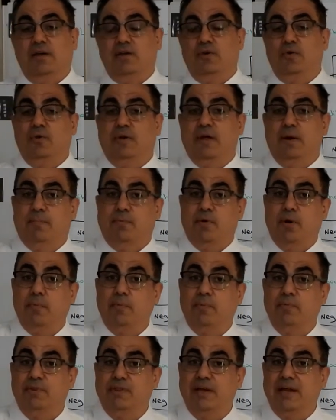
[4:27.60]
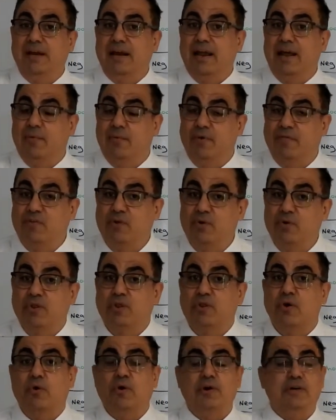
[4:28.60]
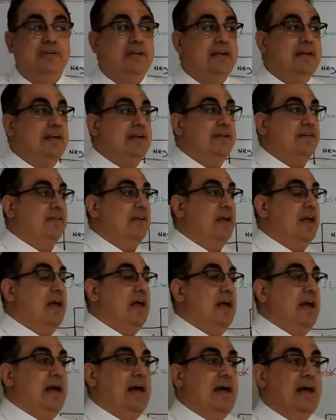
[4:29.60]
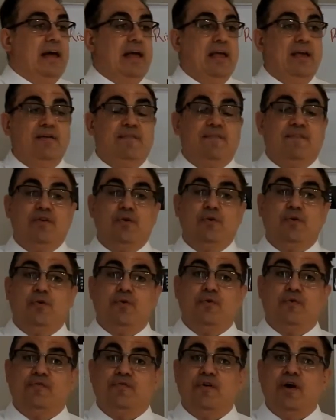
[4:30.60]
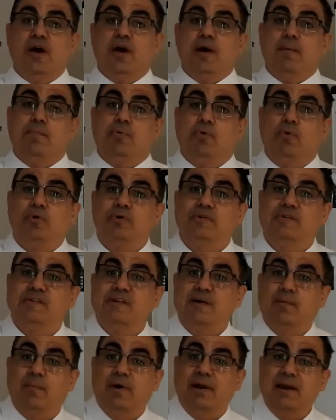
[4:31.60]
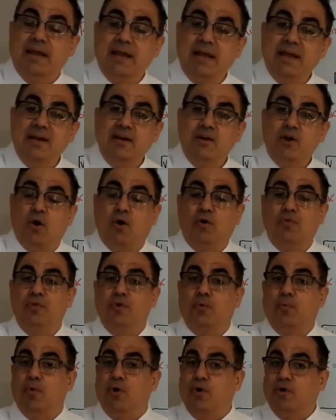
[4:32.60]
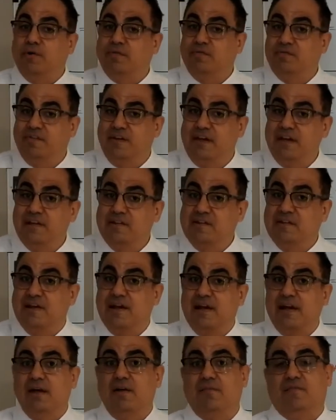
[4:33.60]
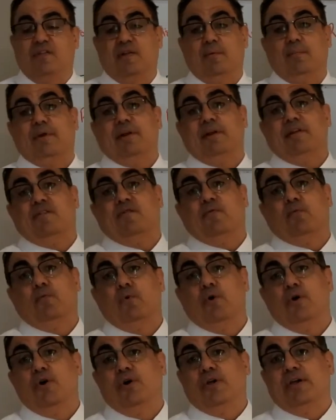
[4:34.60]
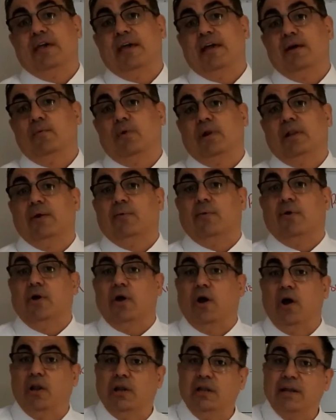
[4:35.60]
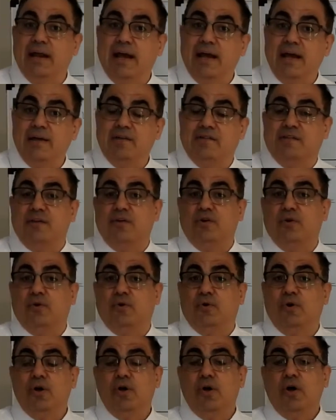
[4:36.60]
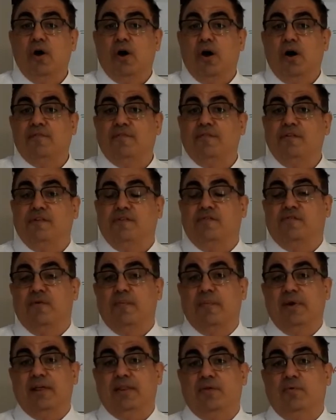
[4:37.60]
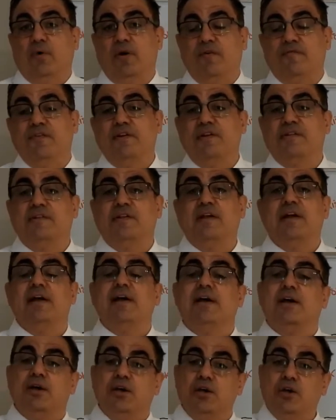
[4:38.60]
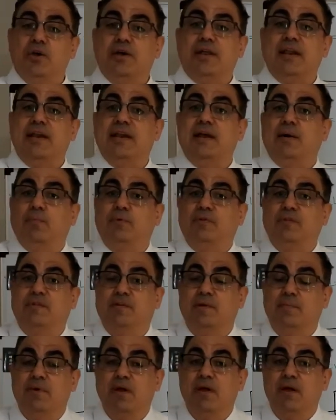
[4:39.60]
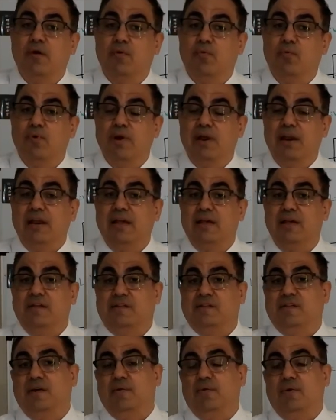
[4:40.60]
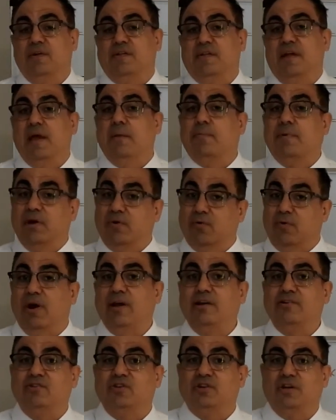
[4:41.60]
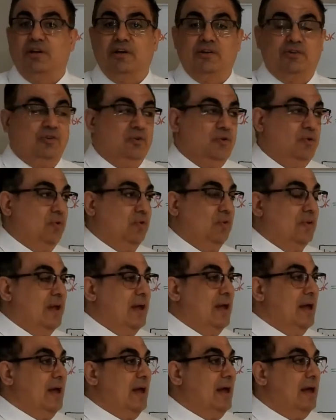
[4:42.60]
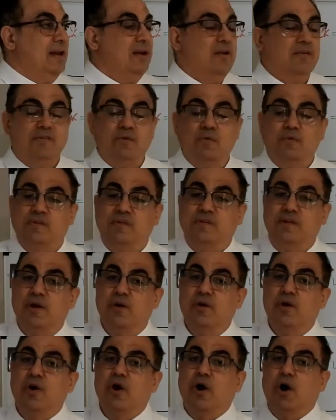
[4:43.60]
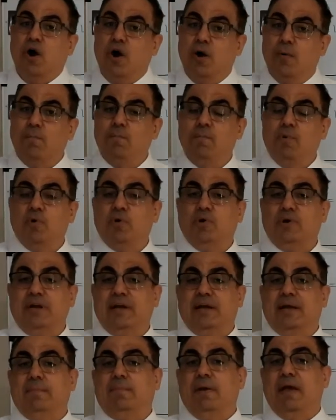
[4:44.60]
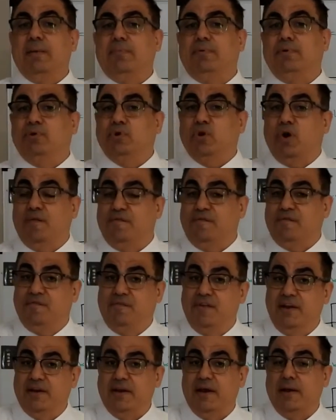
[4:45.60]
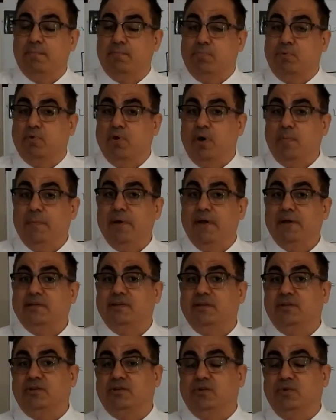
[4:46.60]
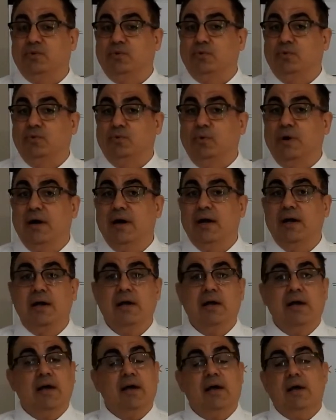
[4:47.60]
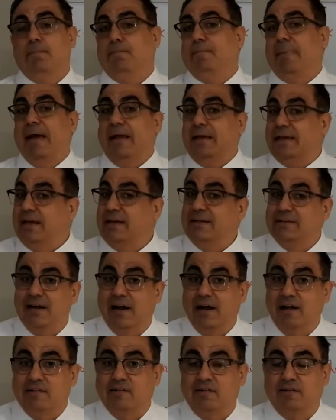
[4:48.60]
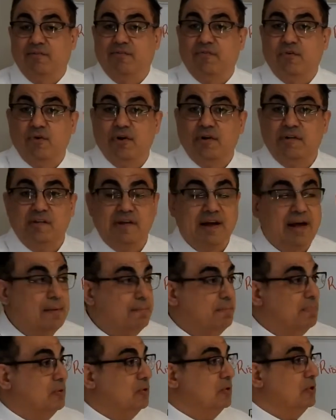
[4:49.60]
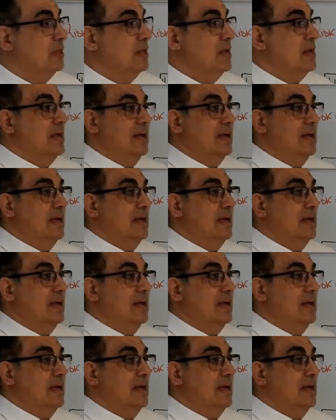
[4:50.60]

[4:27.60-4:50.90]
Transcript: you get a problem with the Inland Revenue Authorities. If you've brought someone in on the wrong visa, if someone is working while they're on holidays in your office from another office, you can end up with some really serious immigration issues. And there's also onboarding people not fit and proper to do banking tasks, for example,